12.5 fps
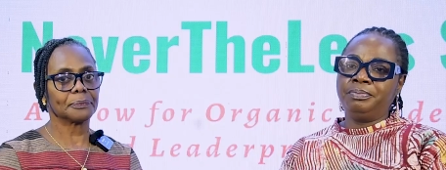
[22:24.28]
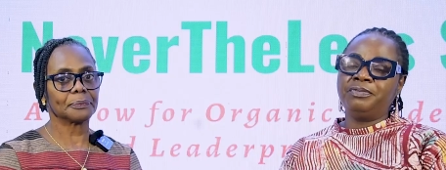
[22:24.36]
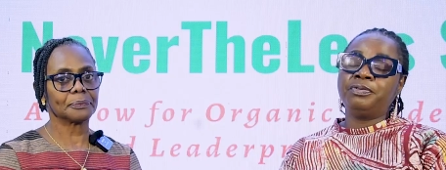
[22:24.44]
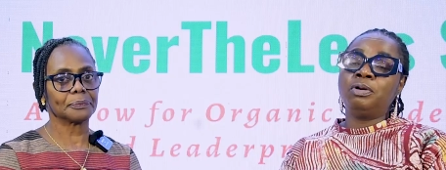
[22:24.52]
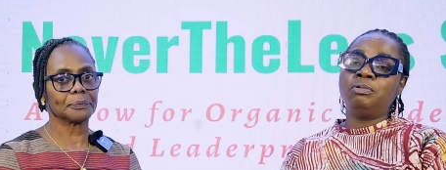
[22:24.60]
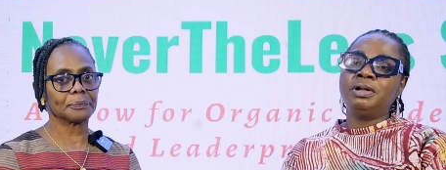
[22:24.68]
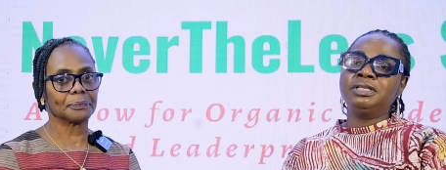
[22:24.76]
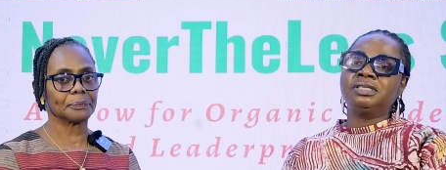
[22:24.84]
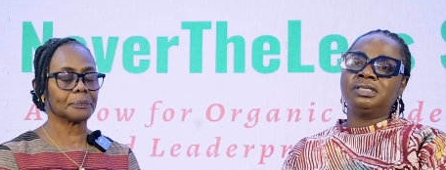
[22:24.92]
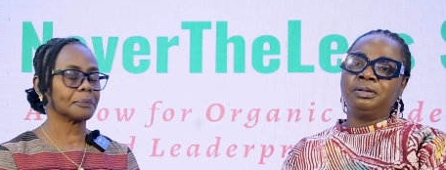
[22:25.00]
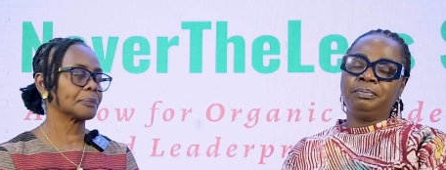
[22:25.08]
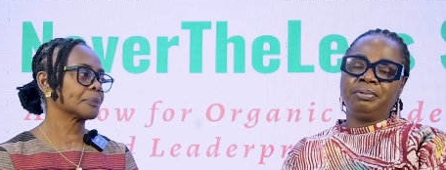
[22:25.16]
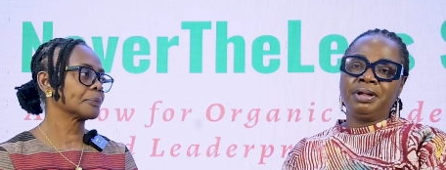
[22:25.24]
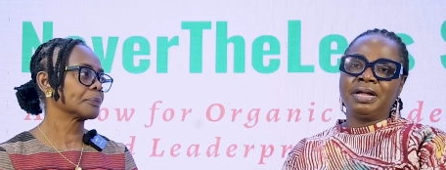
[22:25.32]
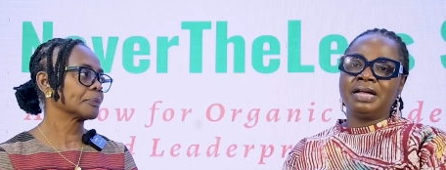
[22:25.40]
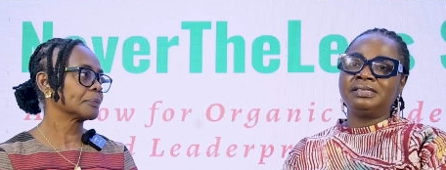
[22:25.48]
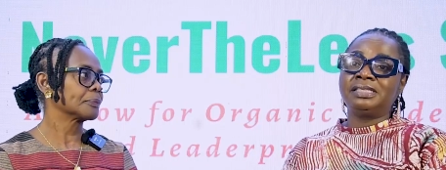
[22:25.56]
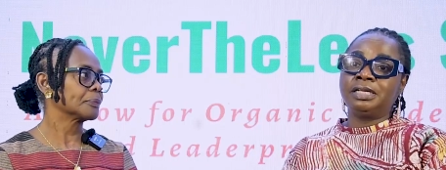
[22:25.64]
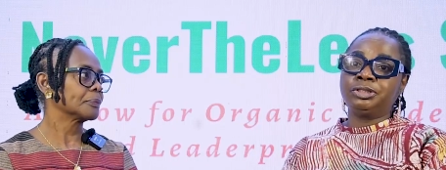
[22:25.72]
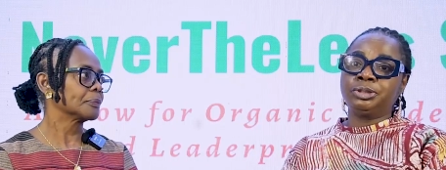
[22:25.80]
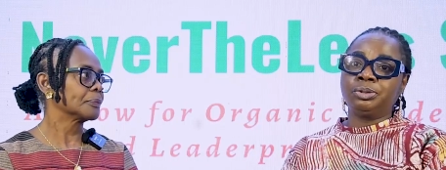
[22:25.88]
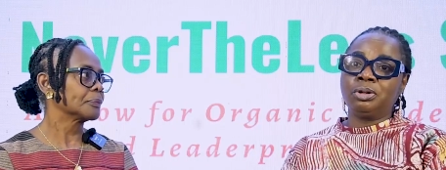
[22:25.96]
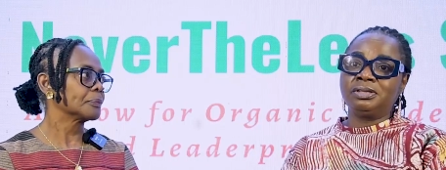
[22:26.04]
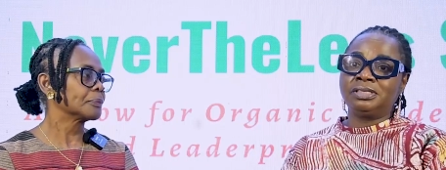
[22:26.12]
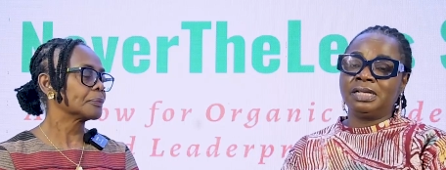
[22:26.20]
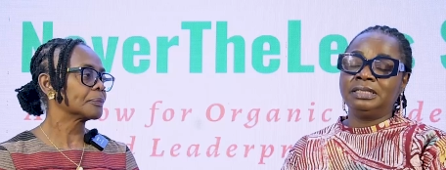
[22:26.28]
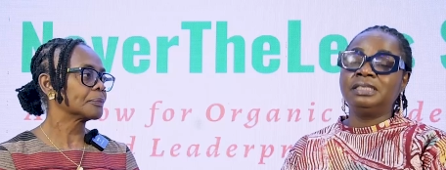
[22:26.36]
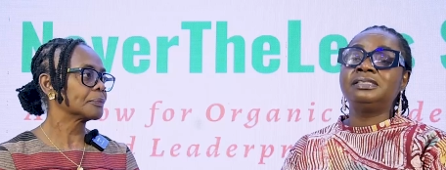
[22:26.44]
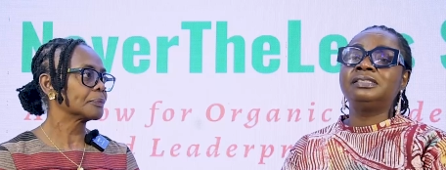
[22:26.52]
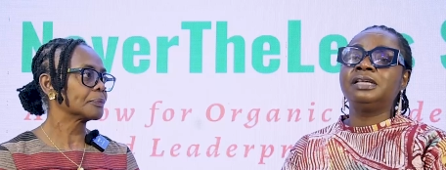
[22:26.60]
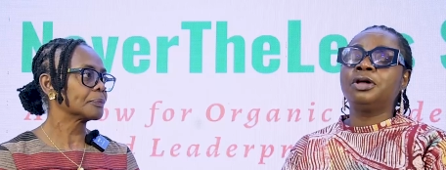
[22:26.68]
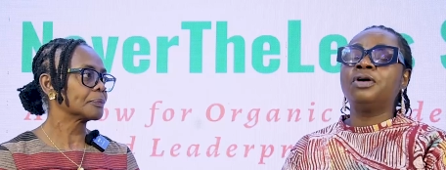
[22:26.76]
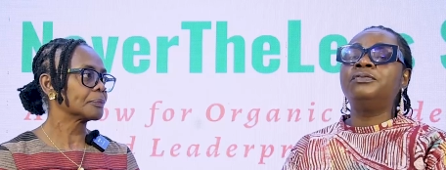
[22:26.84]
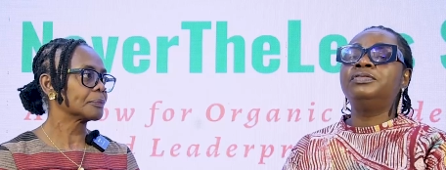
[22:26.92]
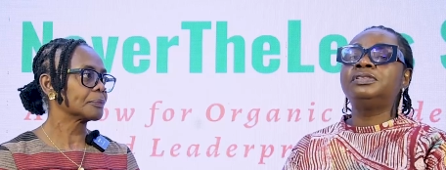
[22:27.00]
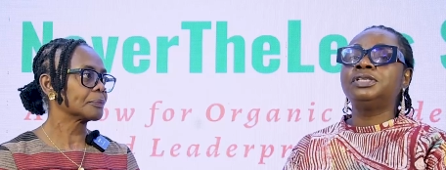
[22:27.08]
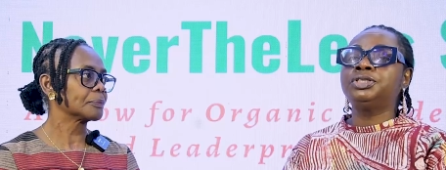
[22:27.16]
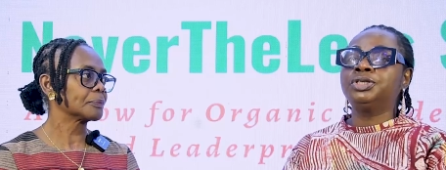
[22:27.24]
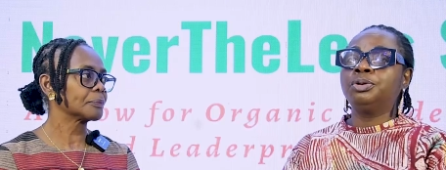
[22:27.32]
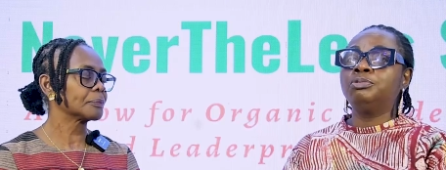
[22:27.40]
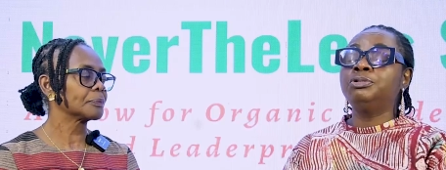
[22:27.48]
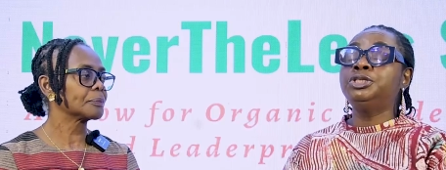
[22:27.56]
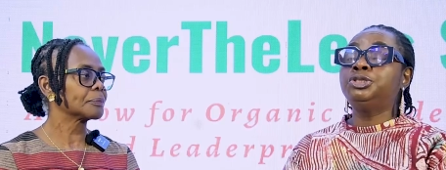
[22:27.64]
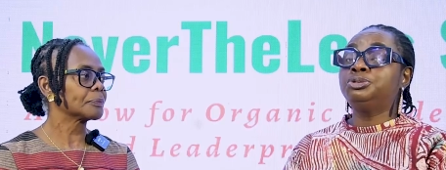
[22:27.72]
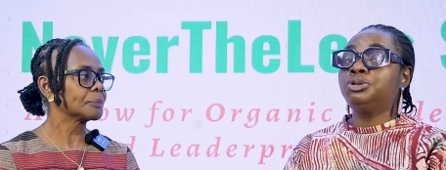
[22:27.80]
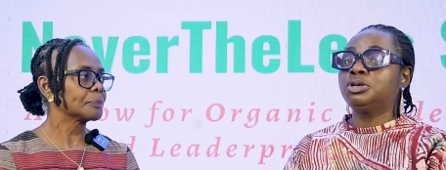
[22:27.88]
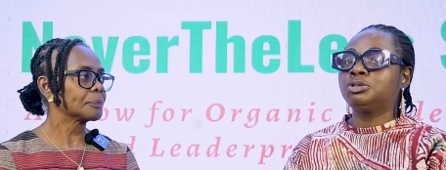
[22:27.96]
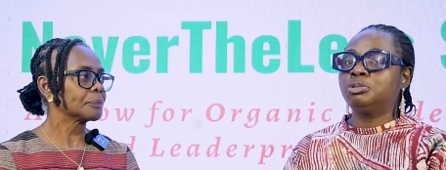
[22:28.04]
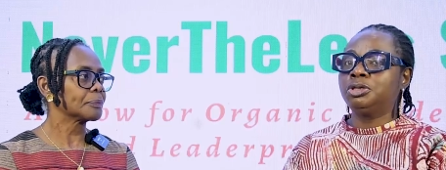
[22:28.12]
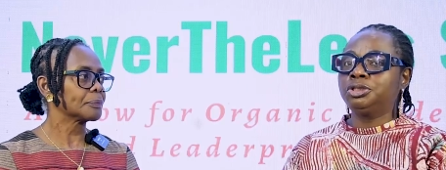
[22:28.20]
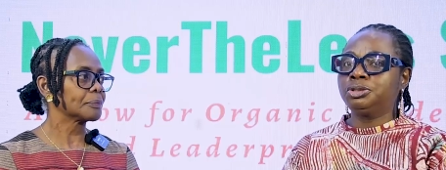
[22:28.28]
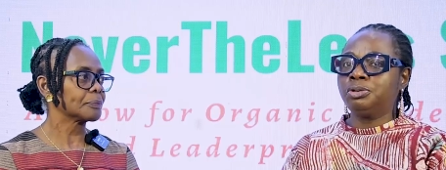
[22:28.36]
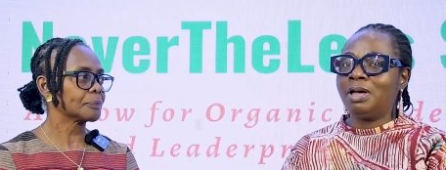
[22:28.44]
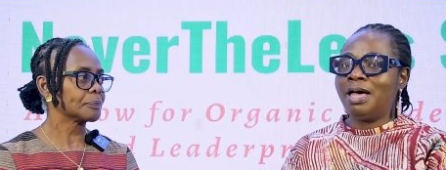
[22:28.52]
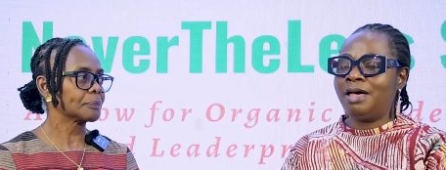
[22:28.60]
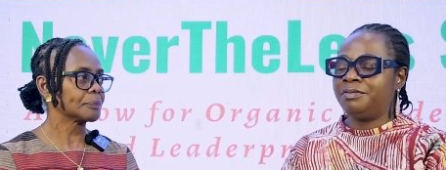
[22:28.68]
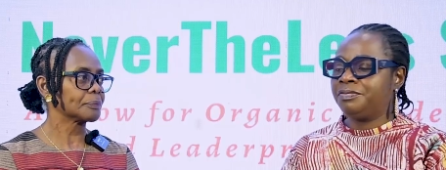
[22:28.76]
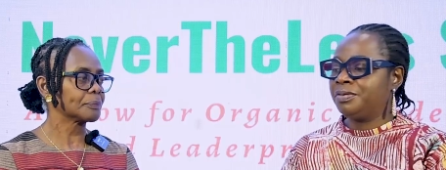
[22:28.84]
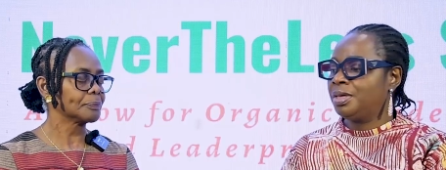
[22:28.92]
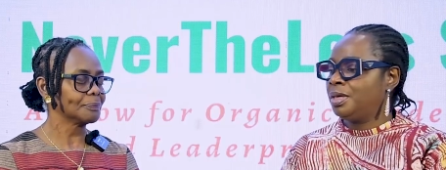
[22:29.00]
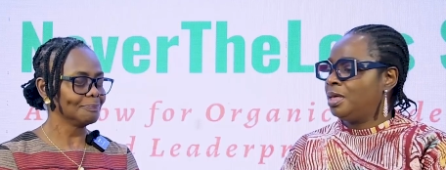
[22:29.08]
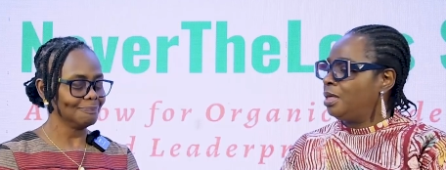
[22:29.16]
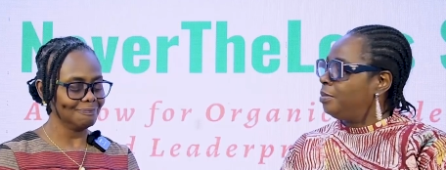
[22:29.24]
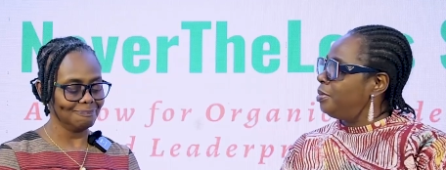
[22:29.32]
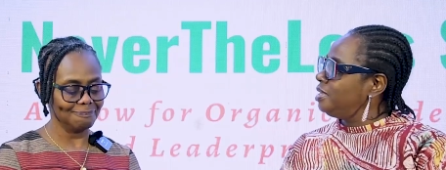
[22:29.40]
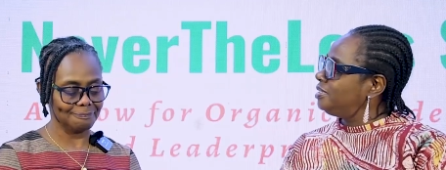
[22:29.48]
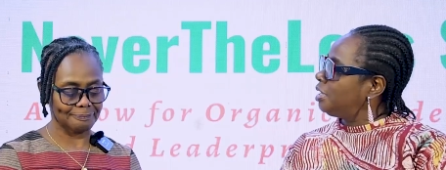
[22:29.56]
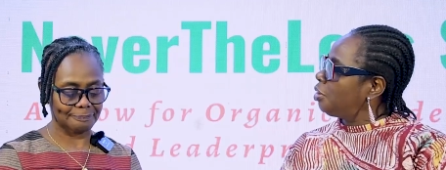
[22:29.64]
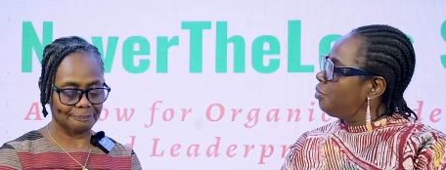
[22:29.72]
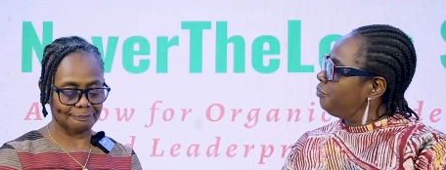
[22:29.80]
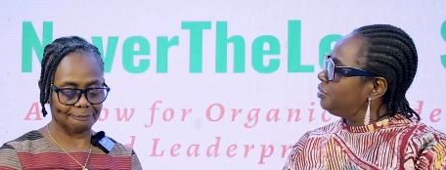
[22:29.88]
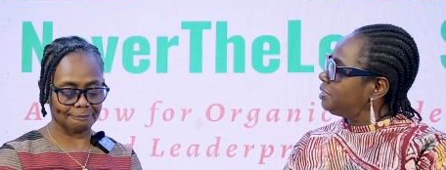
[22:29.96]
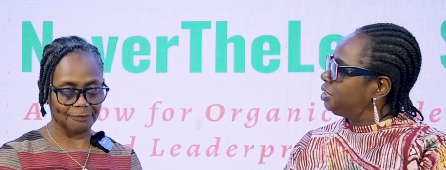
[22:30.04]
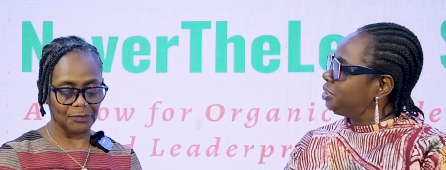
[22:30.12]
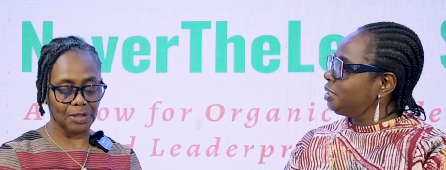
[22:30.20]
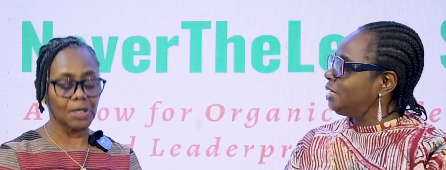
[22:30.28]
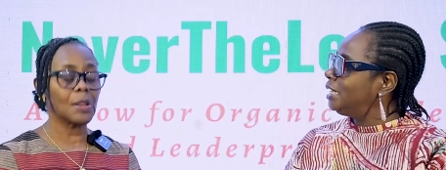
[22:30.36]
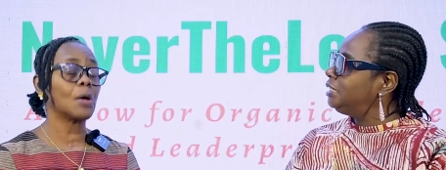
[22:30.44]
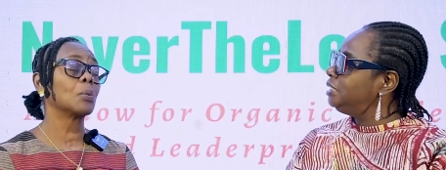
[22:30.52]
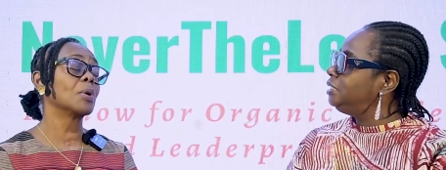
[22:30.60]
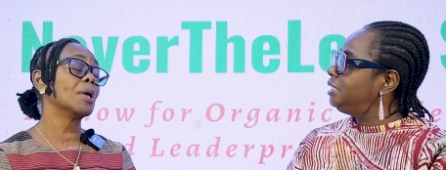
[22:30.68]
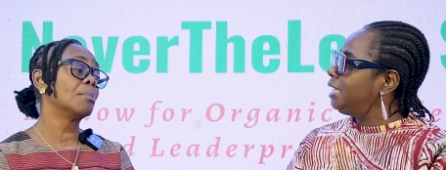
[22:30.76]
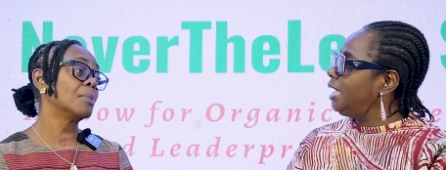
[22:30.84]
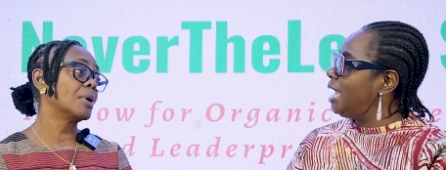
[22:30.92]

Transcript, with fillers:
Speaker 1: Before we went on a break, I said to us that this is a conversation we do not want to have, mm. but it's a conversation that the day